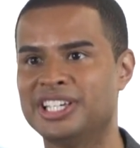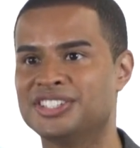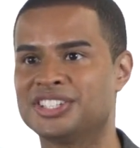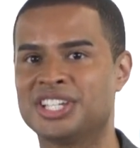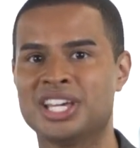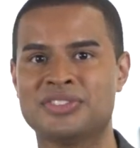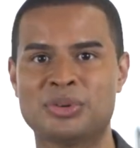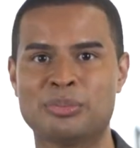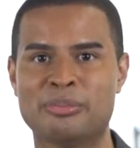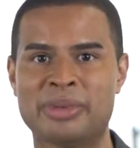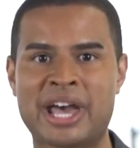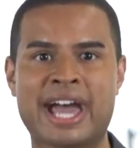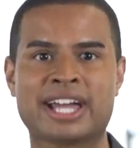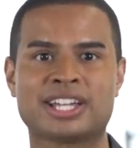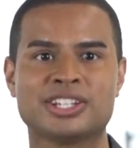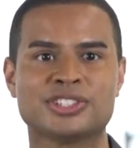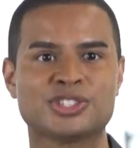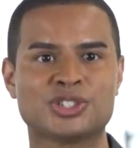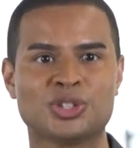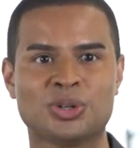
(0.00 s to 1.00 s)
given
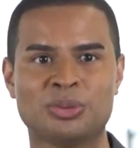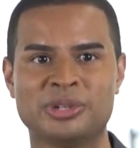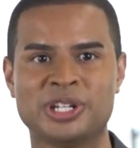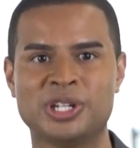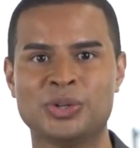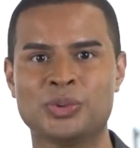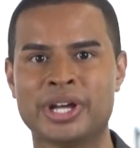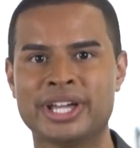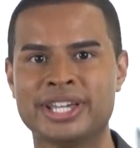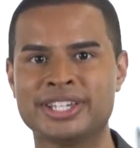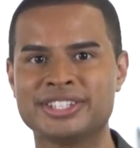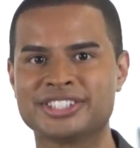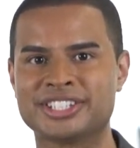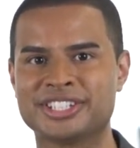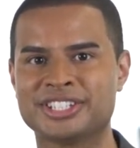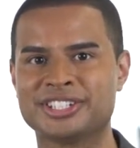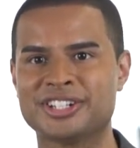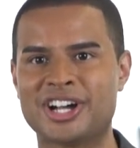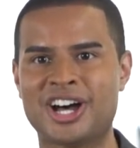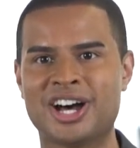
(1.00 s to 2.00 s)
back in so many ways,
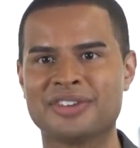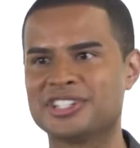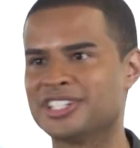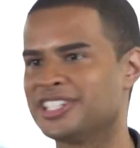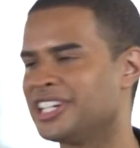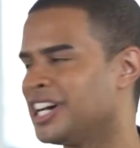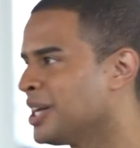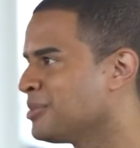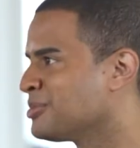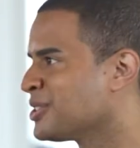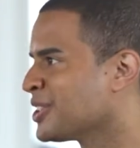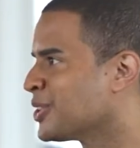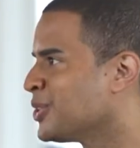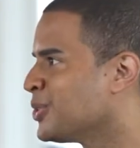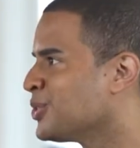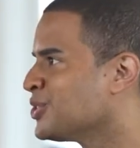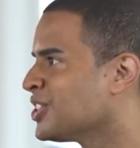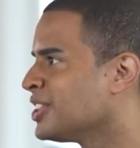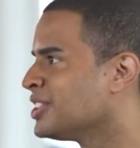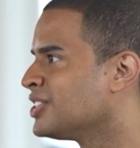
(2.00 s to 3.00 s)
and oftentimes it
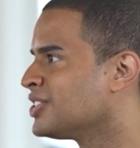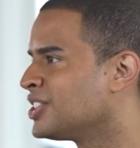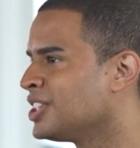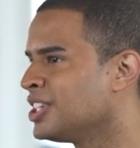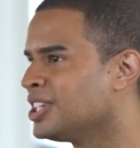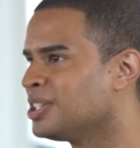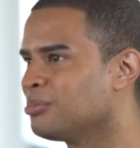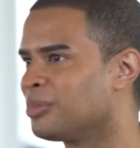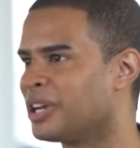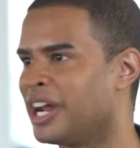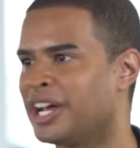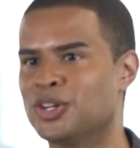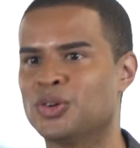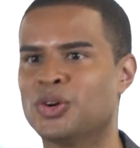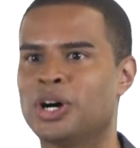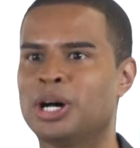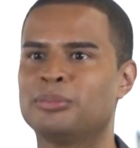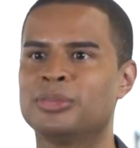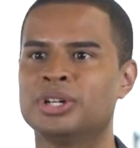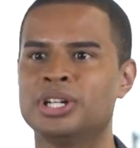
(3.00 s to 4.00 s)
goes unseen, but I know
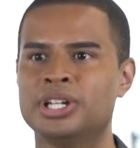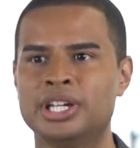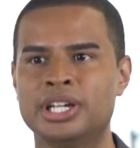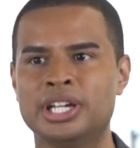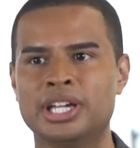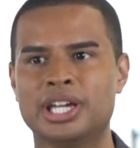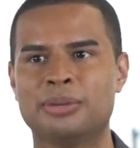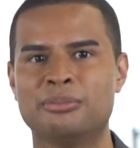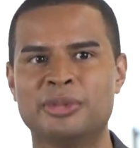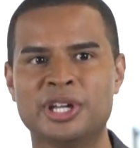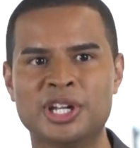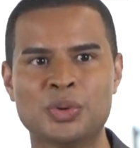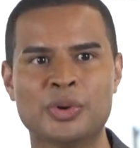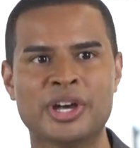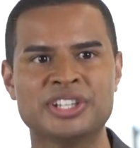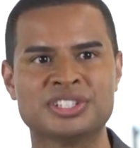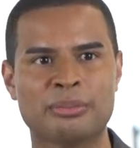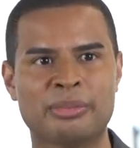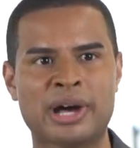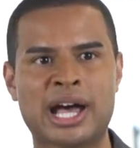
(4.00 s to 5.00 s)
I'm in many
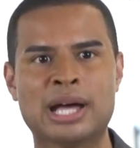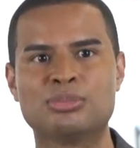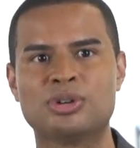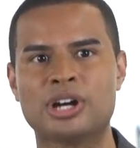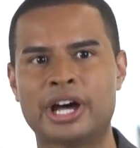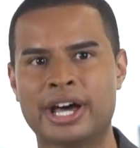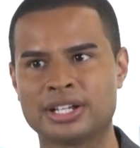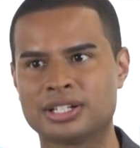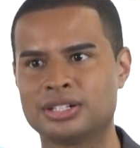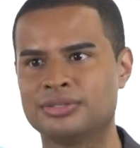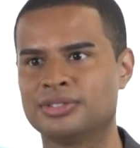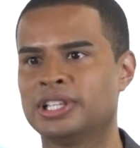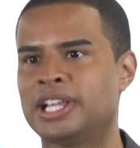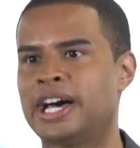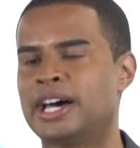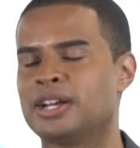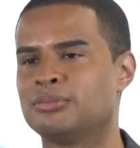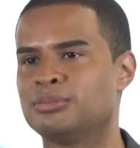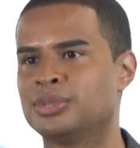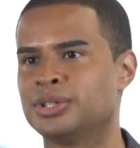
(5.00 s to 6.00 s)
ways a byproduct of a
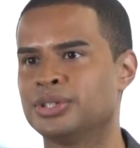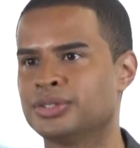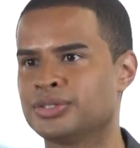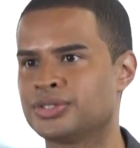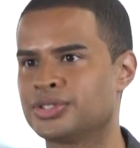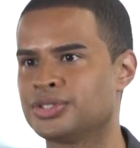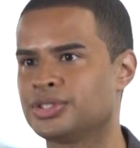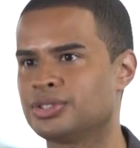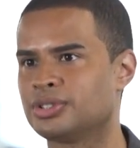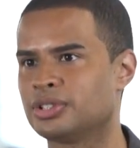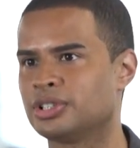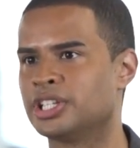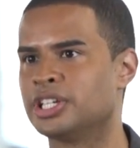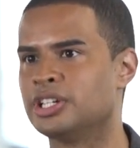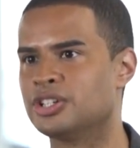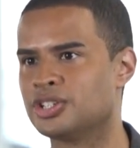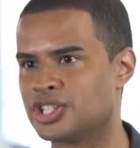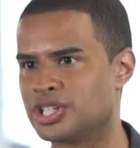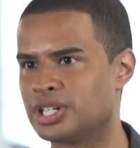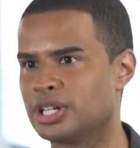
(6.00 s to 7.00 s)
lot of Bill's
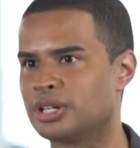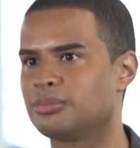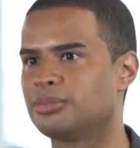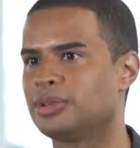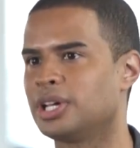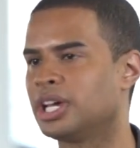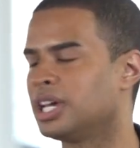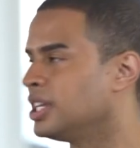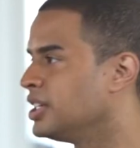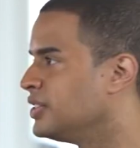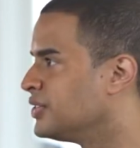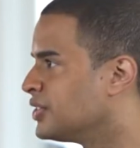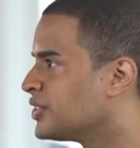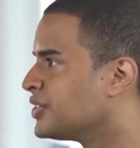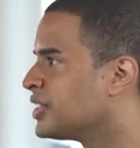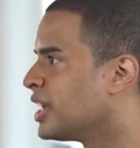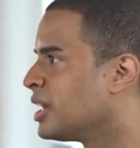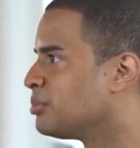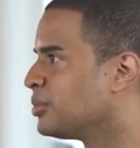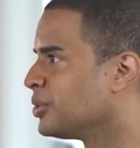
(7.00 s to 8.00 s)
leadership and his
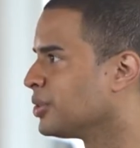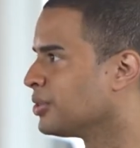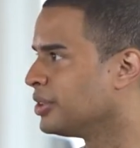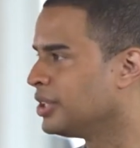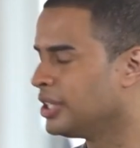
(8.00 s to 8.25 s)
example.